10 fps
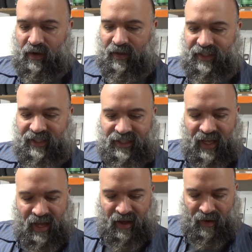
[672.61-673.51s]
on the
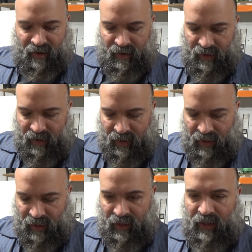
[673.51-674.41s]
scale
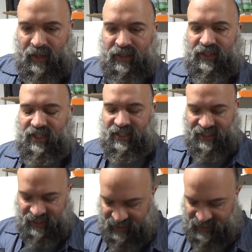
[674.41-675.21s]
just to